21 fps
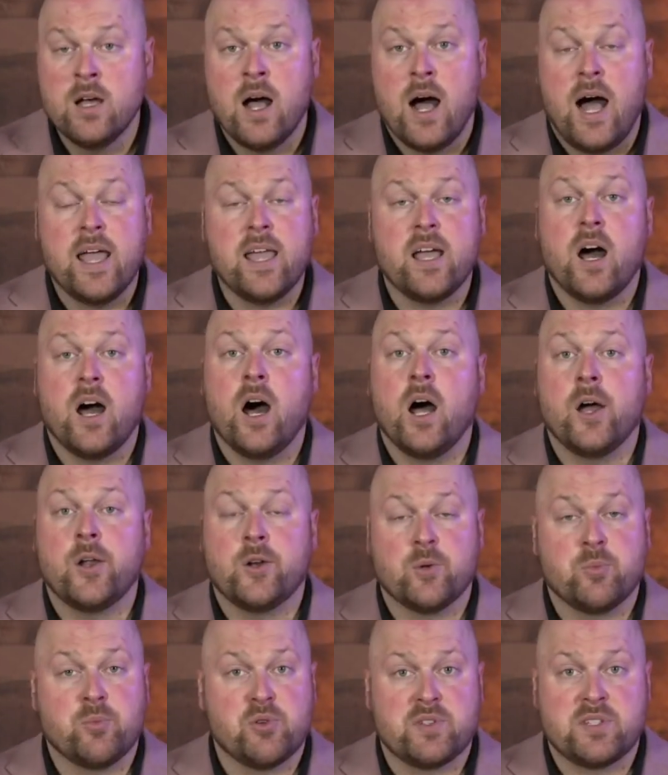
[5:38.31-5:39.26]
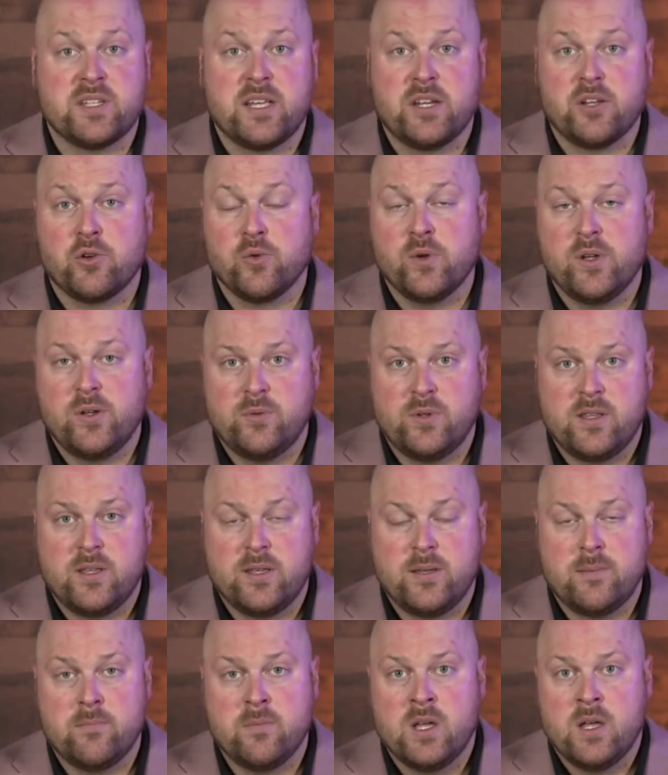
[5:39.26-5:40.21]
I 100% agree with
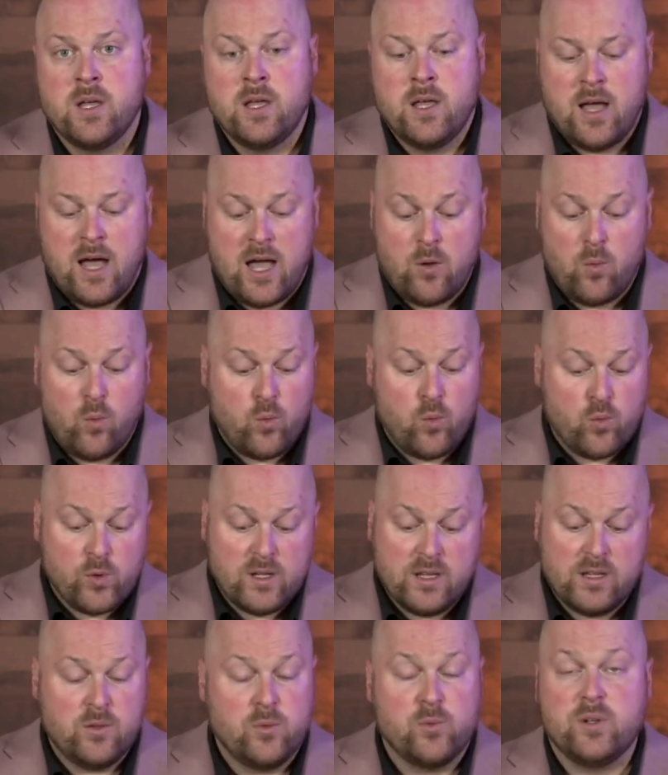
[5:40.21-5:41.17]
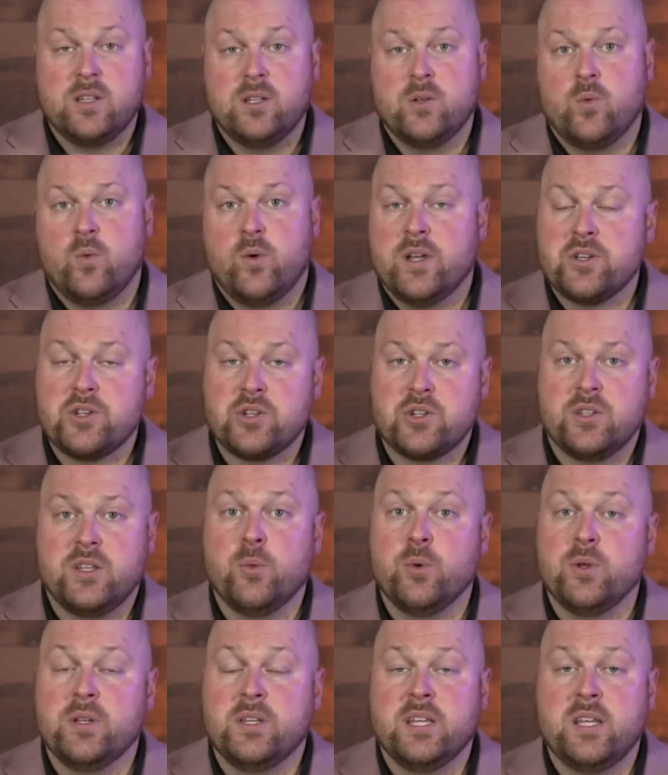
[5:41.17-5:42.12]
him. I really, really wish they
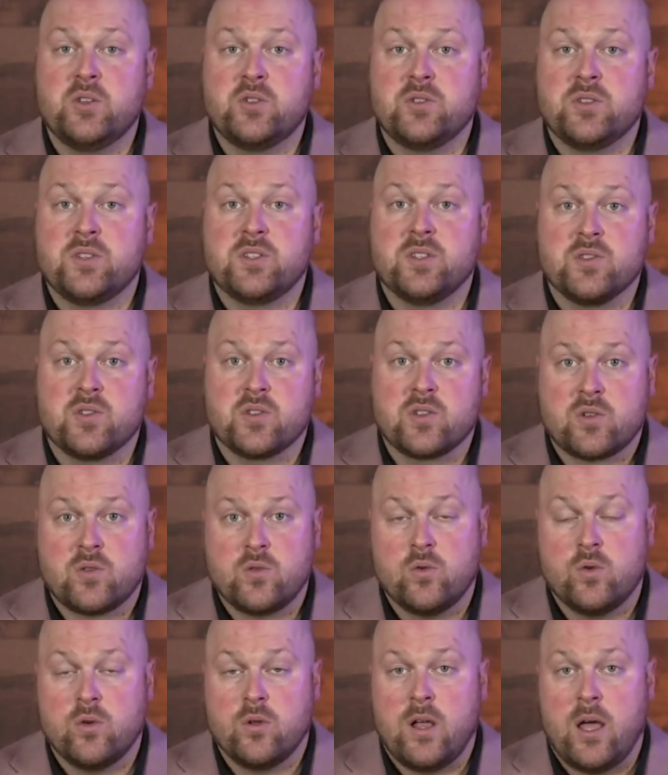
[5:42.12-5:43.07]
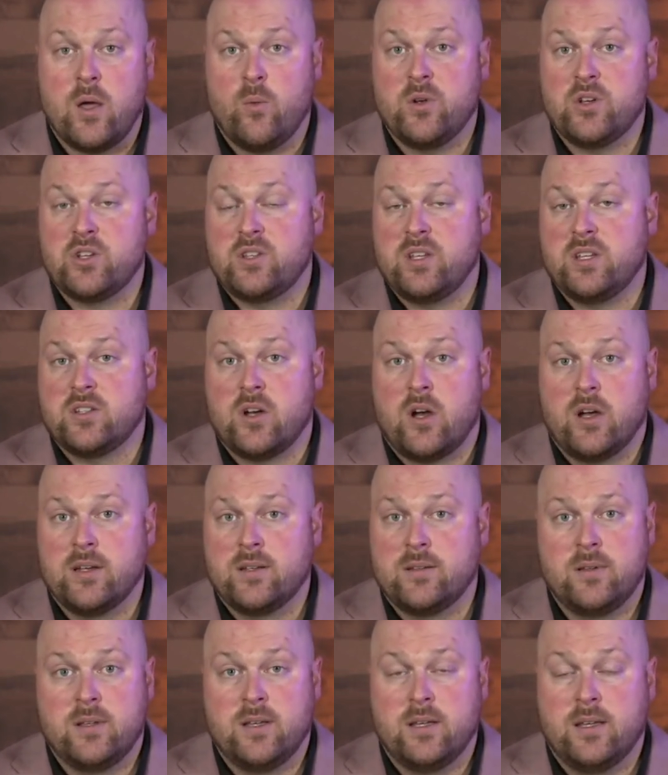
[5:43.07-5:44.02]
would teach this in school. I wish they taught
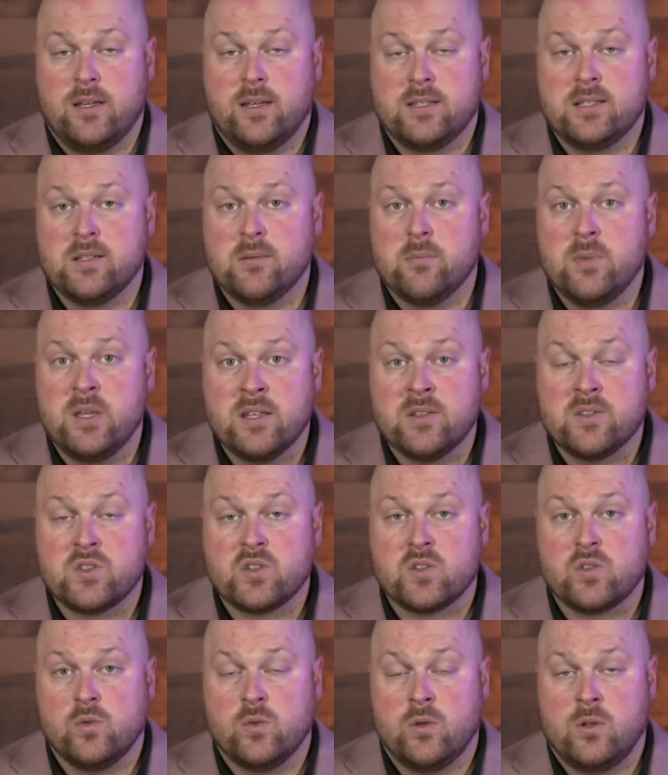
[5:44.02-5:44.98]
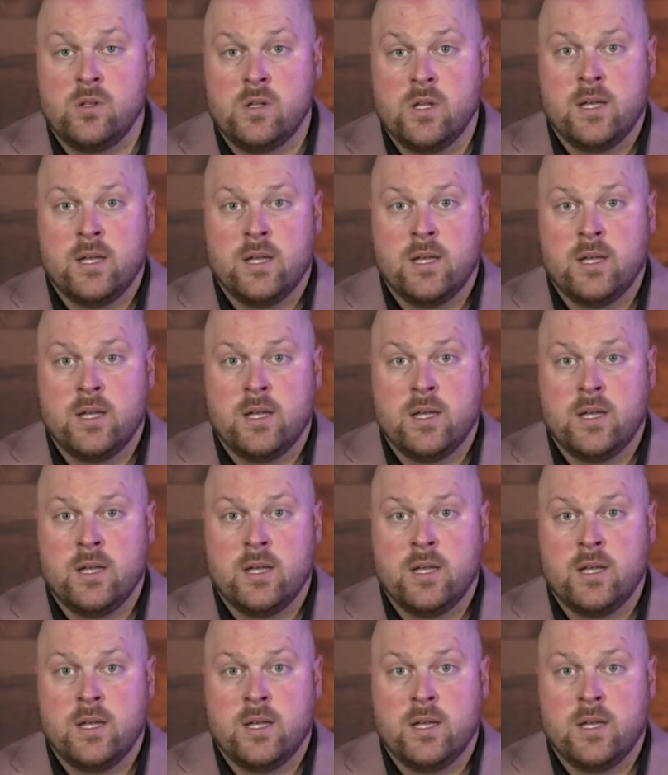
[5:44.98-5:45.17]
it to me in school.